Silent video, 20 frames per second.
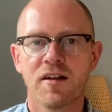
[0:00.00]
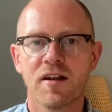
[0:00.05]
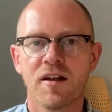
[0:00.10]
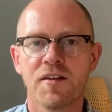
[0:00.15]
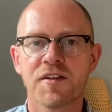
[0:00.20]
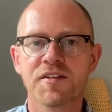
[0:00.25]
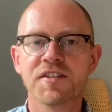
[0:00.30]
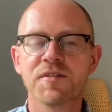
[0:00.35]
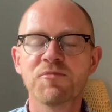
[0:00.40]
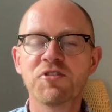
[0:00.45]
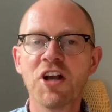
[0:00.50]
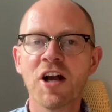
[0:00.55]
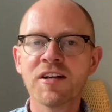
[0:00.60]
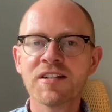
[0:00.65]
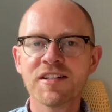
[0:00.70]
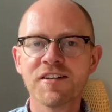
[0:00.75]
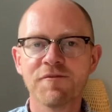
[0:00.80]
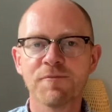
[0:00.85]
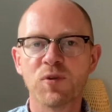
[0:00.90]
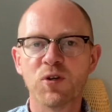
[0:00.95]
The
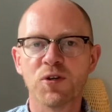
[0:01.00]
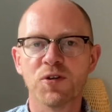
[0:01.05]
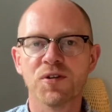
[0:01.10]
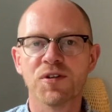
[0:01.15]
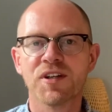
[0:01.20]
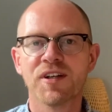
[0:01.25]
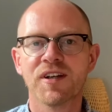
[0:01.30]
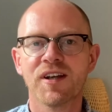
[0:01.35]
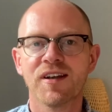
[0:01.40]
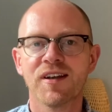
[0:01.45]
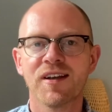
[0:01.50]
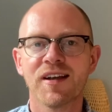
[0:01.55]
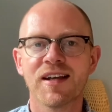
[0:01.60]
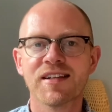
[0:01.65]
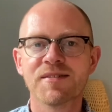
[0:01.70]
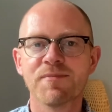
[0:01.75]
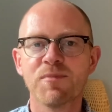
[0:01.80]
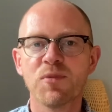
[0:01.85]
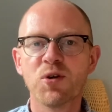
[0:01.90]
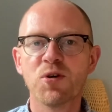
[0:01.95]
subjunctive mood is
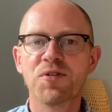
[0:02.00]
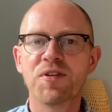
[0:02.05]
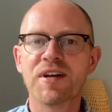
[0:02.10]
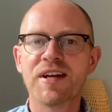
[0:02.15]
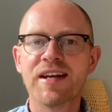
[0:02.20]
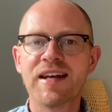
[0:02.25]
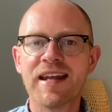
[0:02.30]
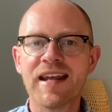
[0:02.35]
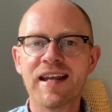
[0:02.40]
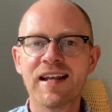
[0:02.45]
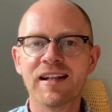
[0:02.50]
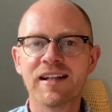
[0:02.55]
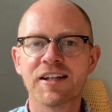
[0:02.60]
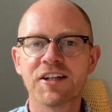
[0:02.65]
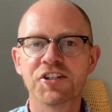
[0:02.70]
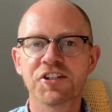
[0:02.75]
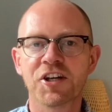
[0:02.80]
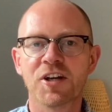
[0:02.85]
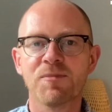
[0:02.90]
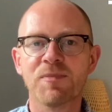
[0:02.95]
a mood that in
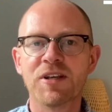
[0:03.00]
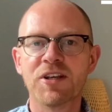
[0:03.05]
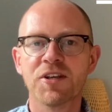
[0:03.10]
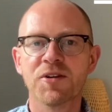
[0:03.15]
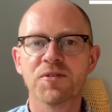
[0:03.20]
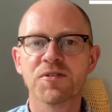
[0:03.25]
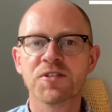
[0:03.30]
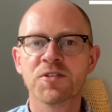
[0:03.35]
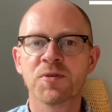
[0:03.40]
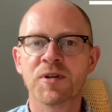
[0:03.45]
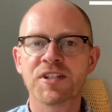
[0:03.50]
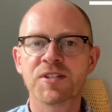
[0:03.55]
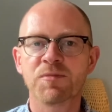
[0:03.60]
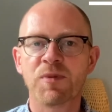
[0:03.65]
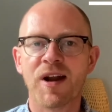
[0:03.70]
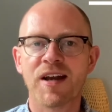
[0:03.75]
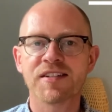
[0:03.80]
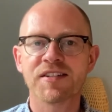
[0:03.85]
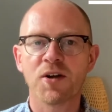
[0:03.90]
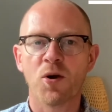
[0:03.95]
English can be used to
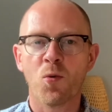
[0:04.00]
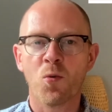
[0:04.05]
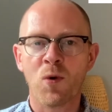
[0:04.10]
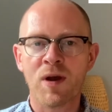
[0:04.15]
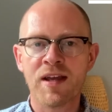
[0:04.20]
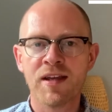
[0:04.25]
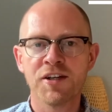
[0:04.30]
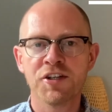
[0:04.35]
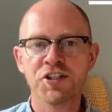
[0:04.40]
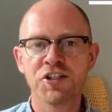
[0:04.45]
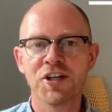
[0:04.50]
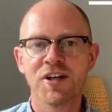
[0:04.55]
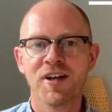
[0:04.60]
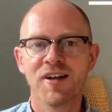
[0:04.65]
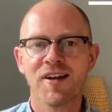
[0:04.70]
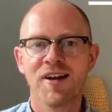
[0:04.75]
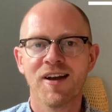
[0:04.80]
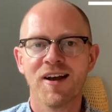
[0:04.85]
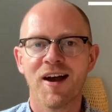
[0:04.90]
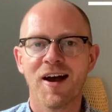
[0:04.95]
express a wish,
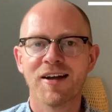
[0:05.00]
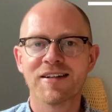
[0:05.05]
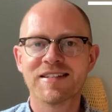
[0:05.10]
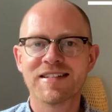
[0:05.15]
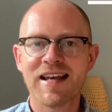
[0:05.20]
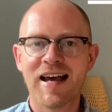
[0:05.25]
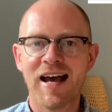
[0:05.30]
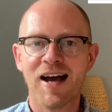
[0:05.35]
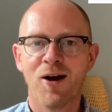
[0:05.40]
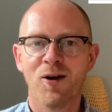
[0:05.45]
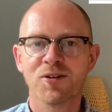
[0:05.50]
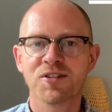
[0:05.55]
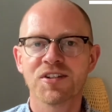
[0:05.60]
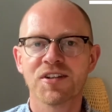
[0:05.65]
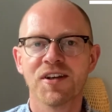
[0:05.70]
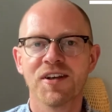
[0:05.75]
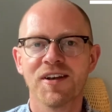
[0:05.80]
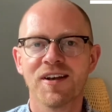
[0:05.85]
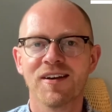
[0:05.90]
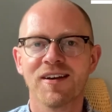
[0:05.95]
a doubt,
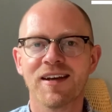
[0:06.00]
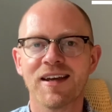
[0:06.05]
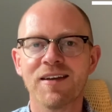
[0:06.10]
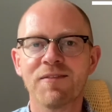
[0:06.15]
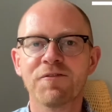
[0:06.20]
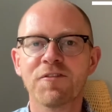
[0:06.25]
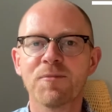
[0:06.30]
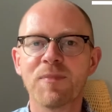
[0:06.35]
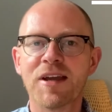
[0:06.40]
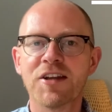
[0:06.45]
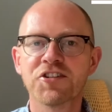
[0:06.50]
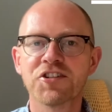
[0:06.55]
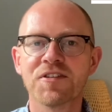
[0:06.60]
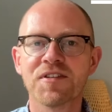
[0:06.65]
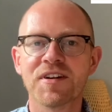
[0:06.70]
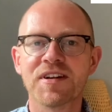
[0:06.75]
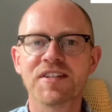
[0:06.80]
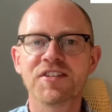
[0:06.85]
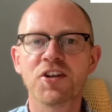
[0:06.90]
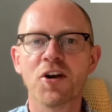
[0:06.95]
information
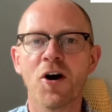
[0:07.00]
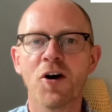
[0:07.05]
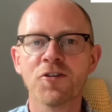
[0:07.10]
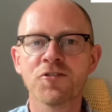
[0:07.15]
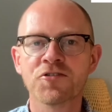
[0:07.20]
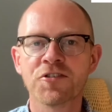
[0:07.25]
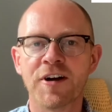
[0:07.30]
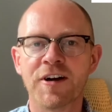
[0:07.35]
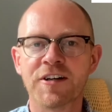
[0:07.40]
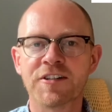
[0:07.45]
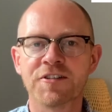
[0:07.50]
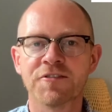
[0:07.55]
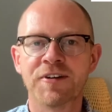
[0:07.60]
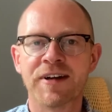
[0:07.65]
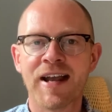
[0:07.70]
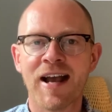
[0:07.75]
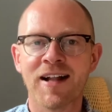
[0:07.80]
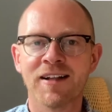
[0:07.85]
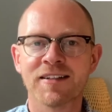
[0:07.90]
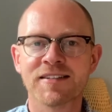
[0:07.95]
that is contrary to
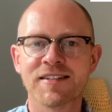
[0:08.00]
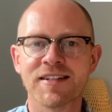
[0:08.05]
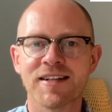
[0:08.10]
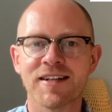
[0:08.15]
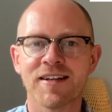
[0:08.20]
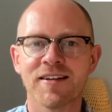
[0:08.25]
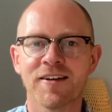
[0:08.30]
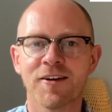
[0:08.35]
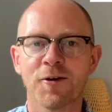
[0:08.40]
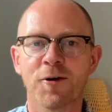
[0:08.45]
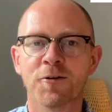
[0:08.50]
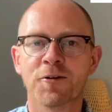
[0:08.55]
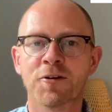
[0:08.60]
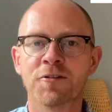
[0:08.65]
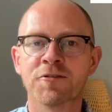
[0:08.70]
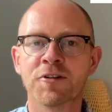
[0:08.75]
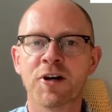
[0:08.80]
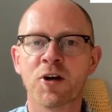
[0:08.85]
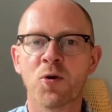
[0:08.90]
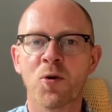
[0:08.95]
reality, or a
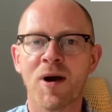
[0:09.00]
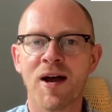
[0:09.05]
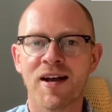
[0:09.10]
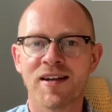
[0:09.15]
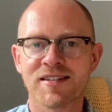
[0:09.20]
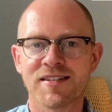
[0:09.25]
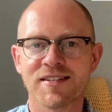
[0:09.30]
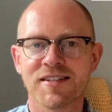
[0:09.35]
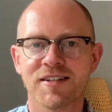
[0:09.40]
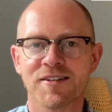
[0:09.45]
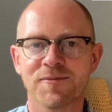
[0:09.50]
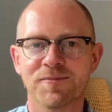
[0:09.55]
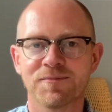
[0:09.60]
request.